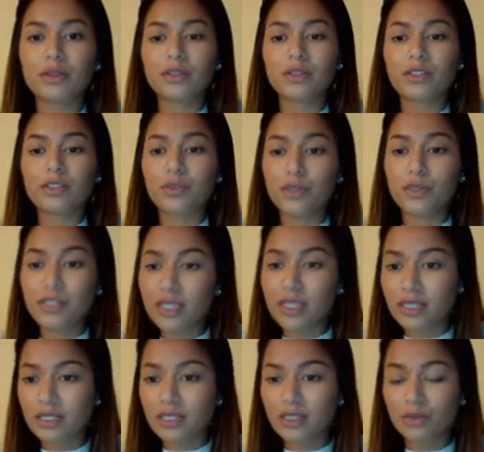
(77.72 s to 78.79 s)
Some other
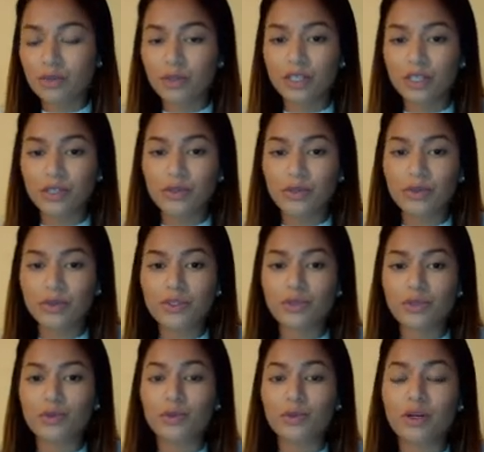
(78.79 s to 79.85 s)
skills that we used
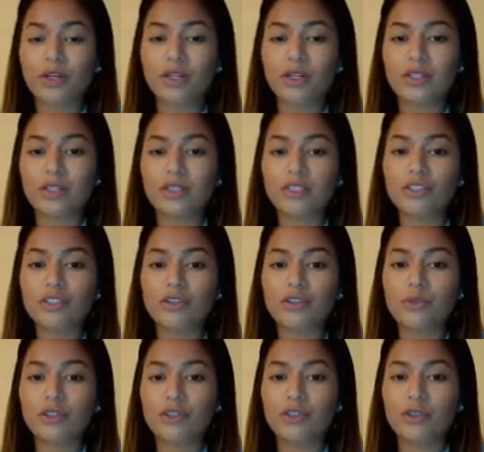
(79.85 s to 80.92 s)
was
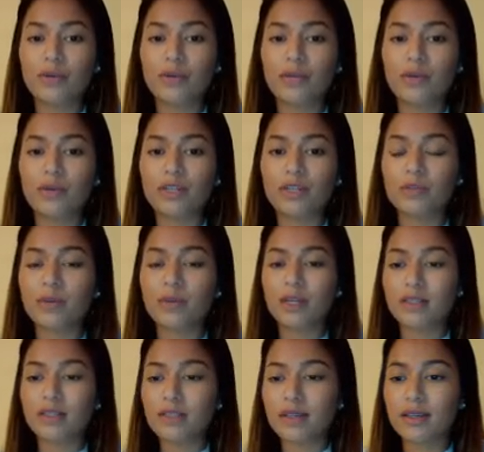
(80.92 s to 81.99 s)
when we're
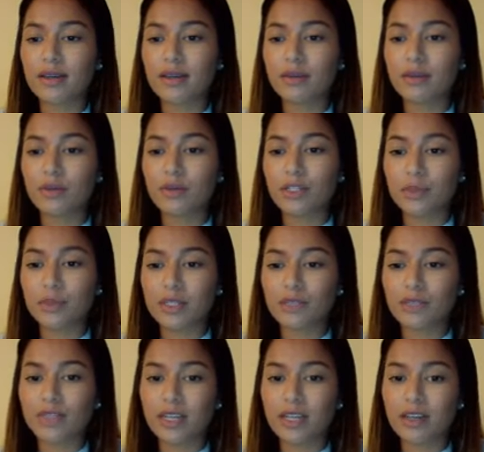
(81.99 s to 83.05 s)
minusing multiples
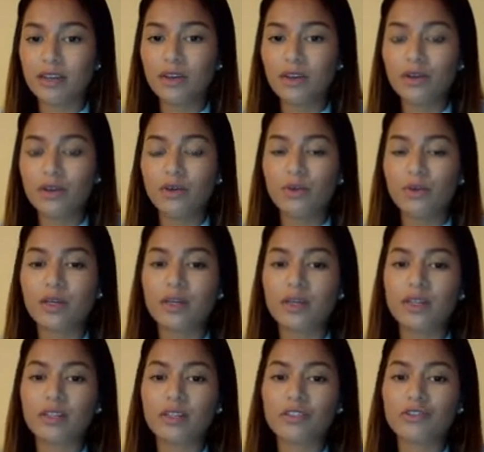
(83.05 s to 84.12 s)
of 10, we
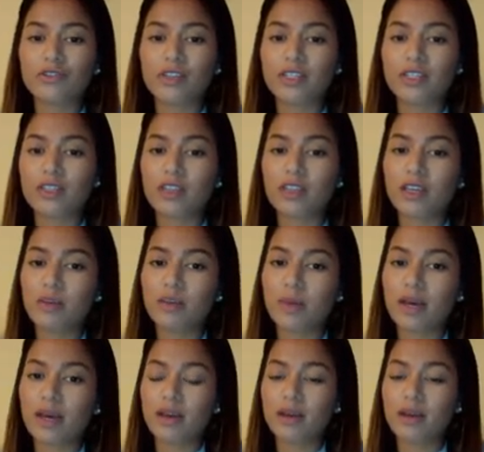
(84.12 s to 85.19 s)
can try to think
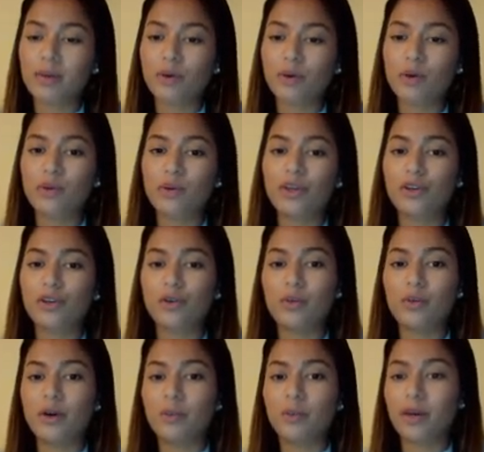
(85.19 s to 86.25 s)
back about what we know
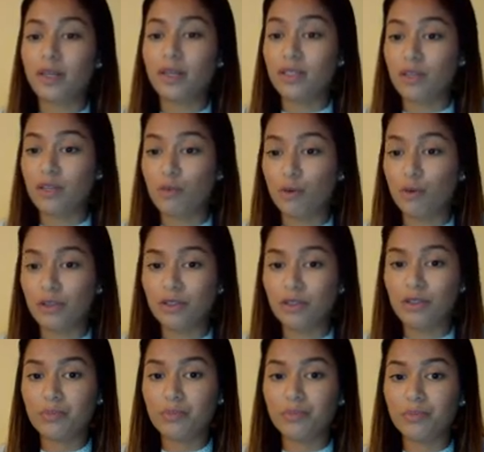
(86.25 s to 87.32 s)
about minusing ones.